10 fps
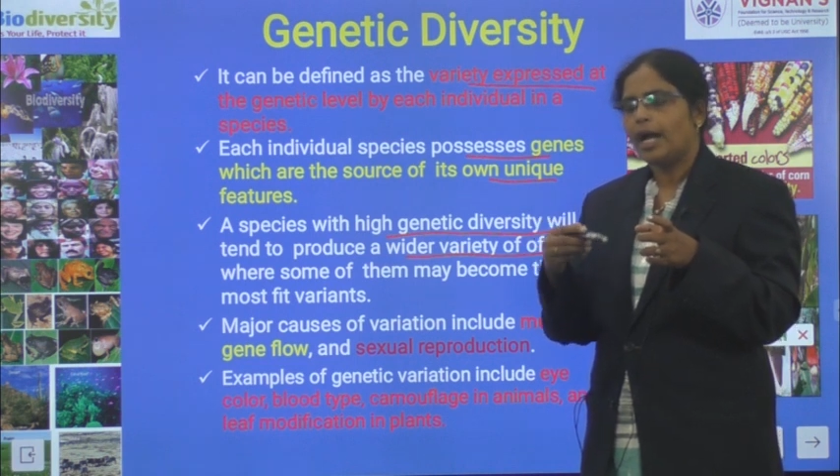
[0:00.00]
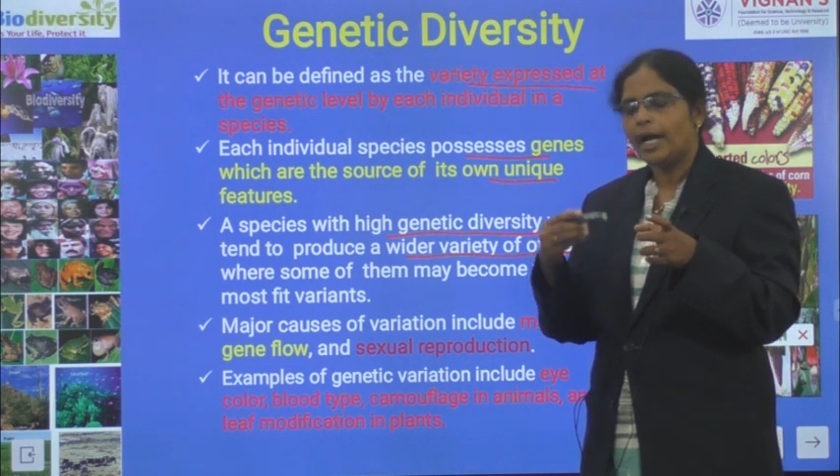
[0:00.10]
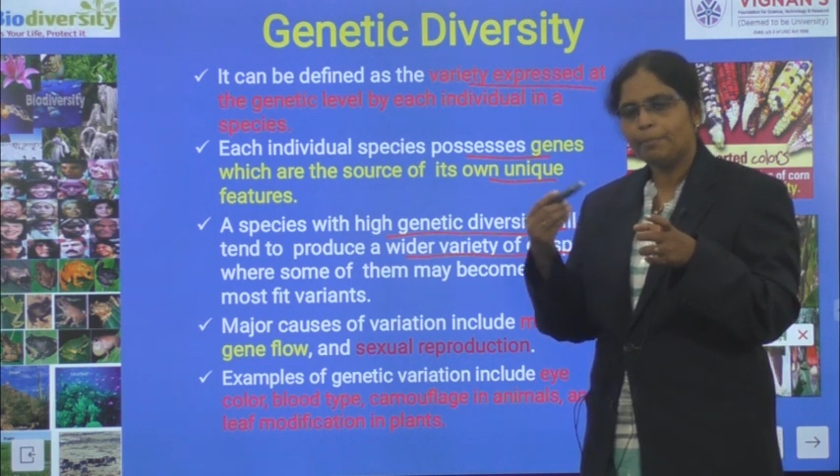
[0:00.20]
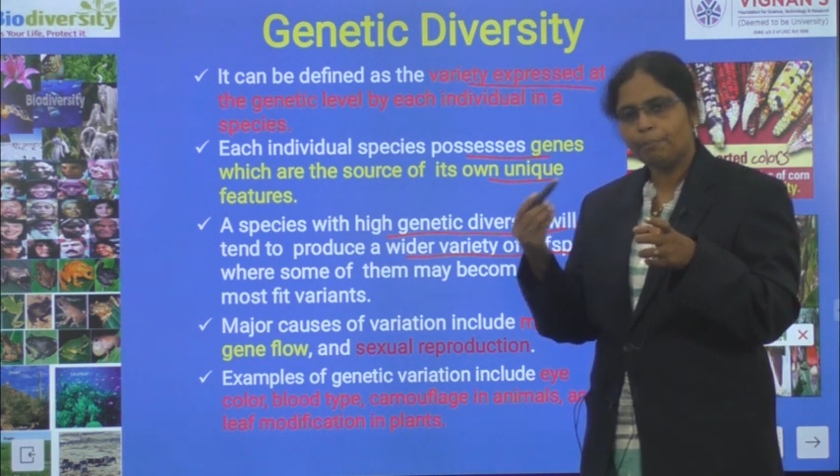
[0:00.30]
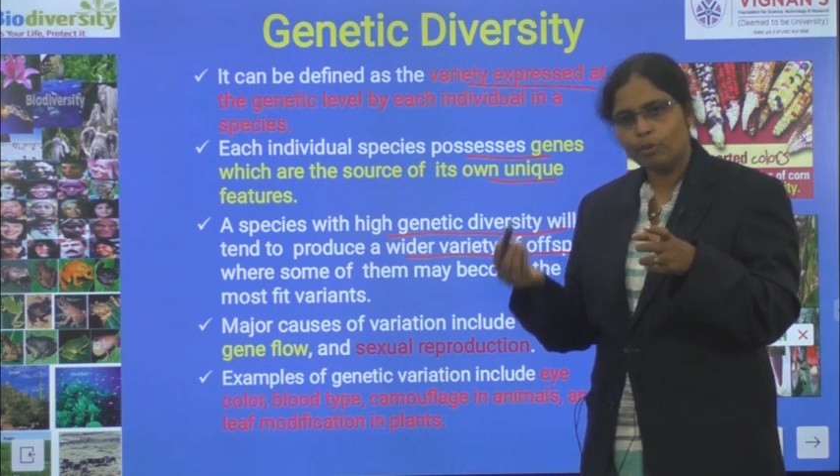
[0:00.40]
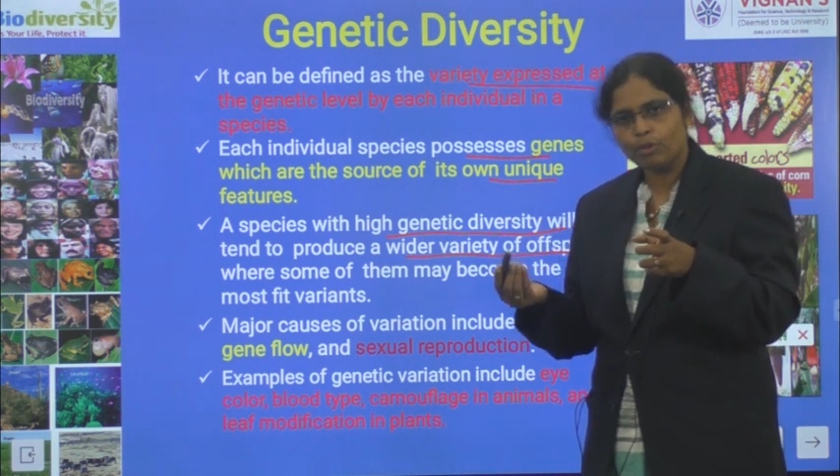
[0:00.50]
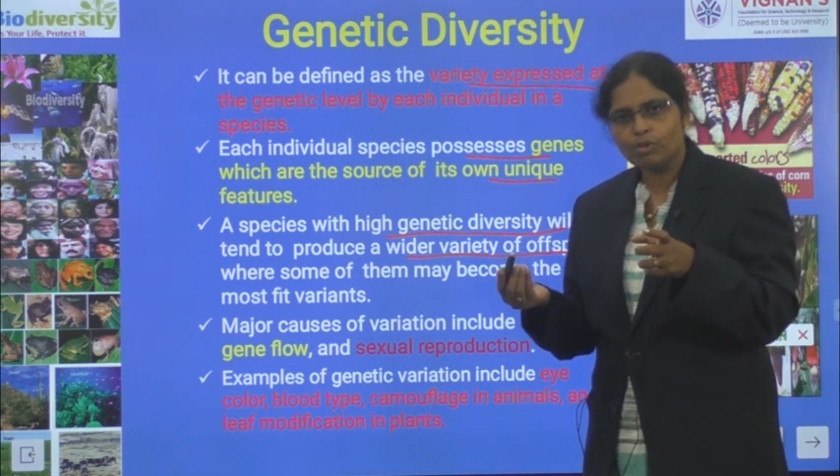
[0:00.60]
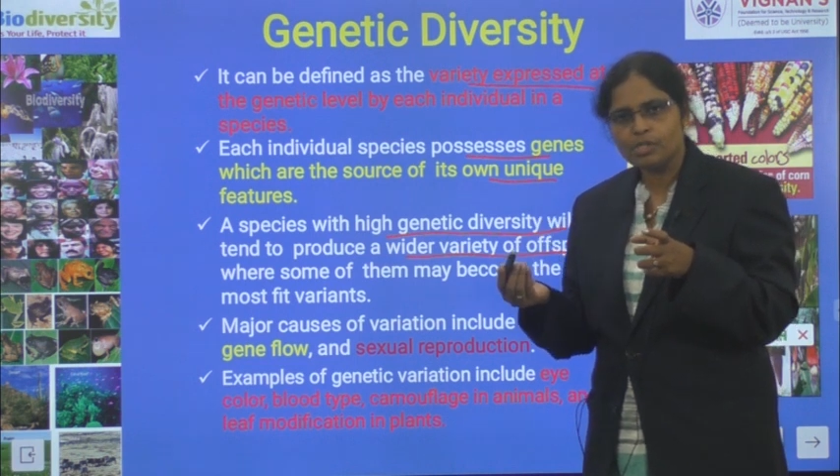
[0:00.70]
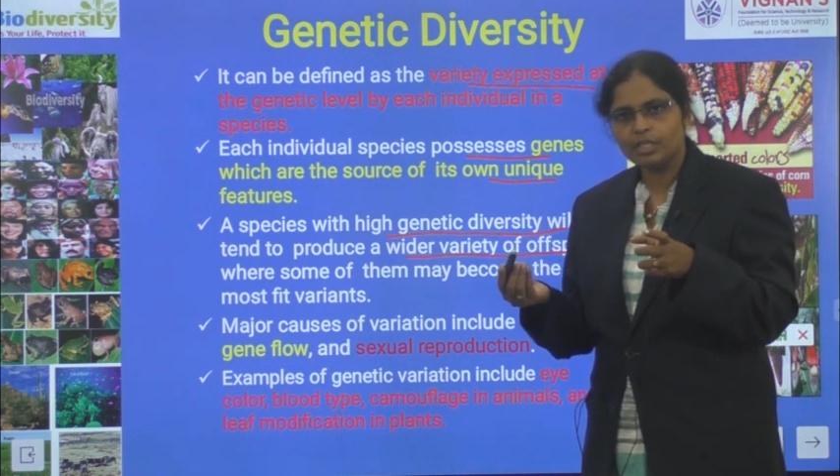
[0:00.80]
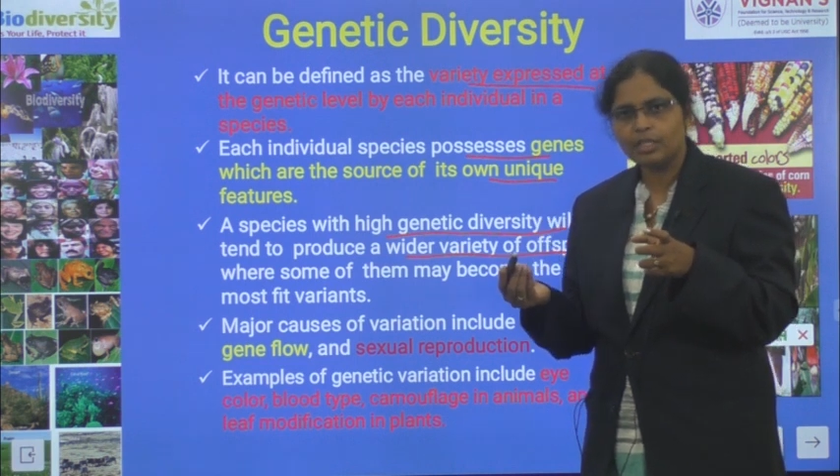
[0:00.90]
and
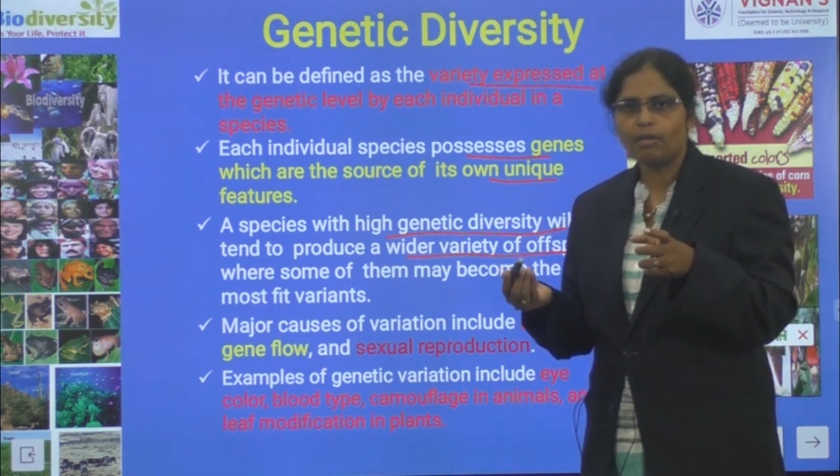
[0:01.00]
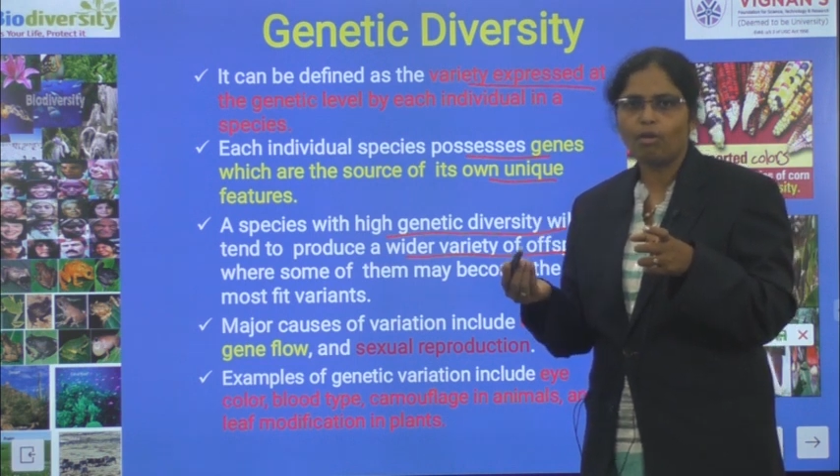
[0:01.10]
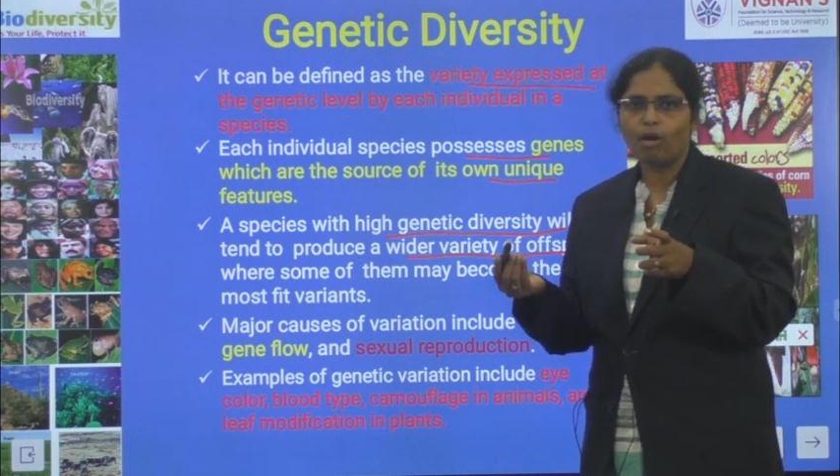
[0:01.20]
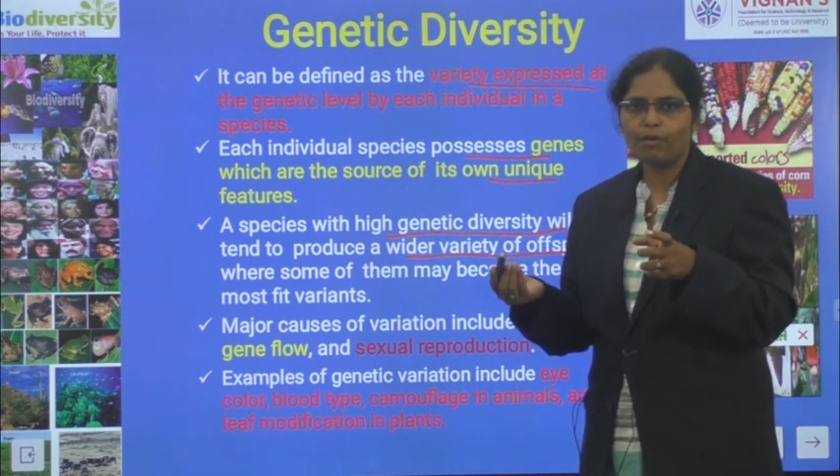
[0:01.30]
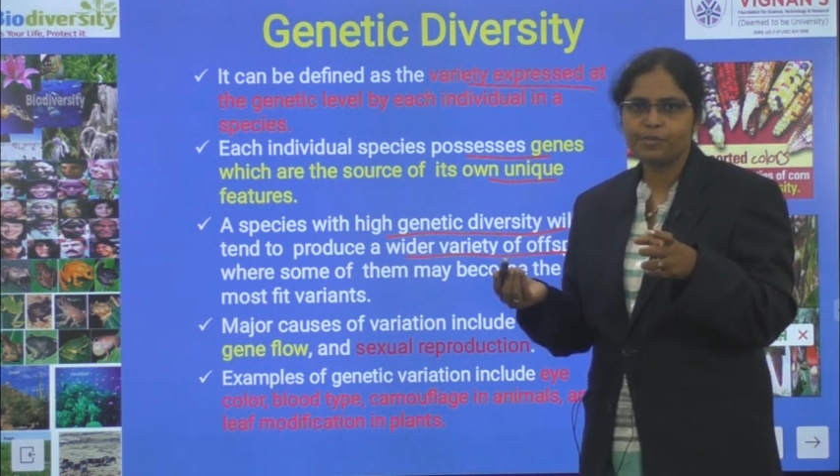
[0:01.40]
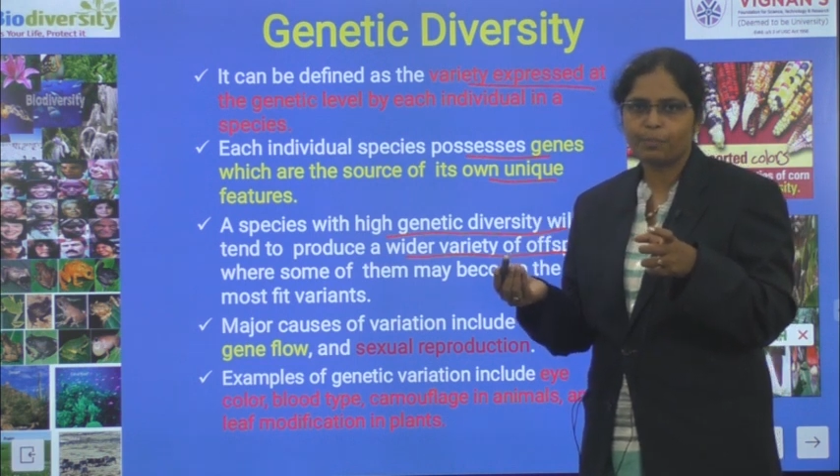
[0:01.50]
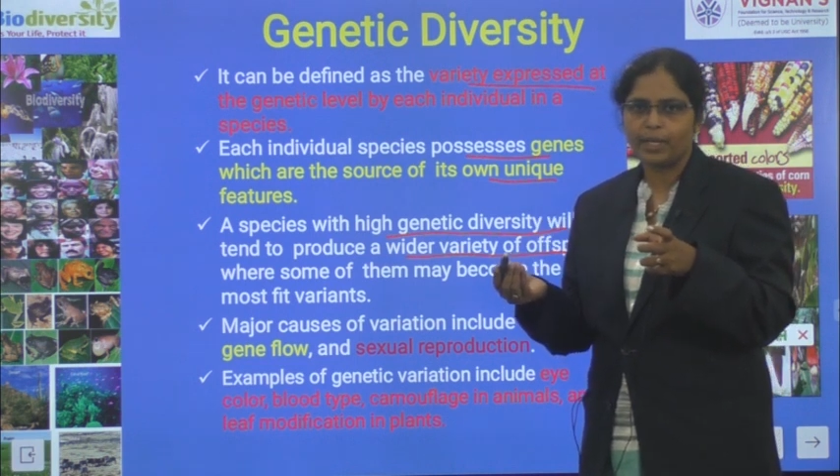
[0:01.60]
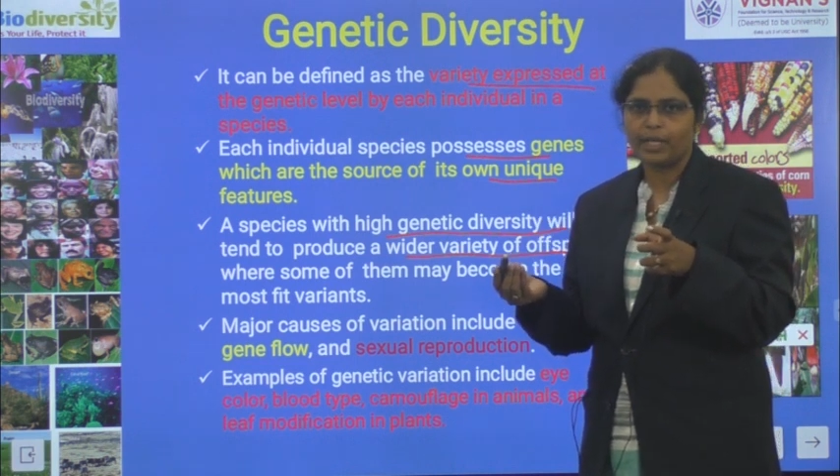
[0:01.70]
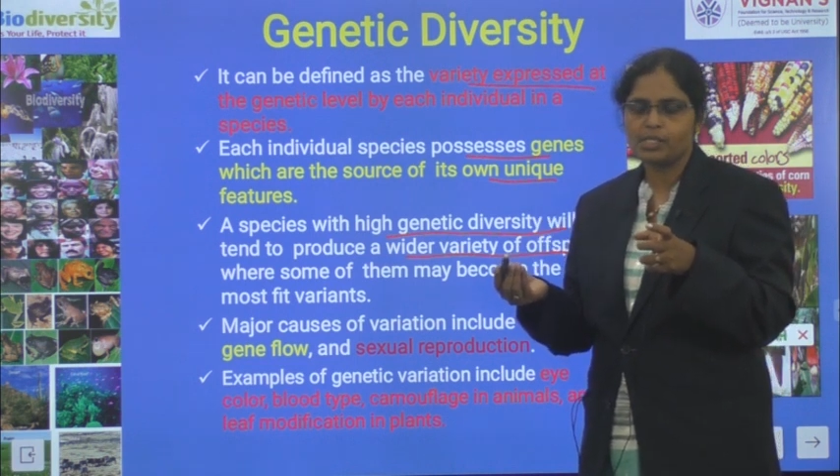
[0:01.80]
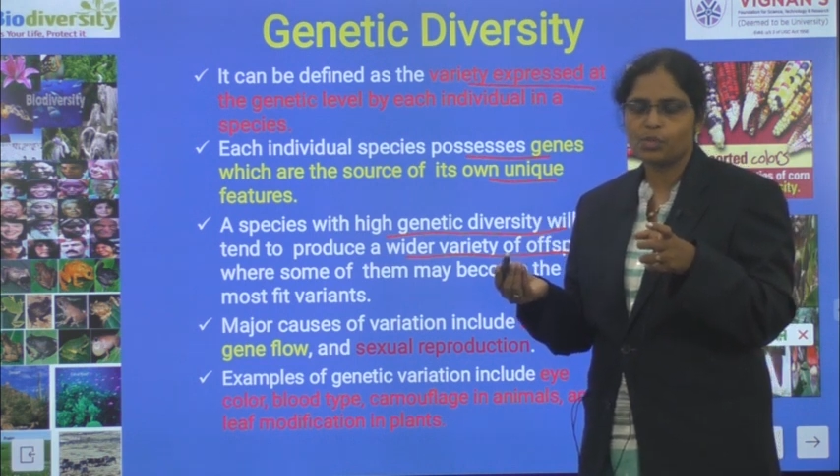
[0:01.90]
producing their
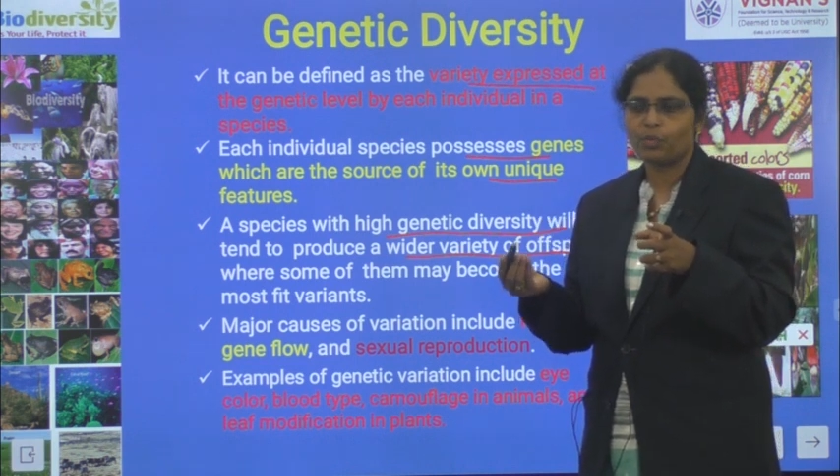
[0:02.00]
offsprings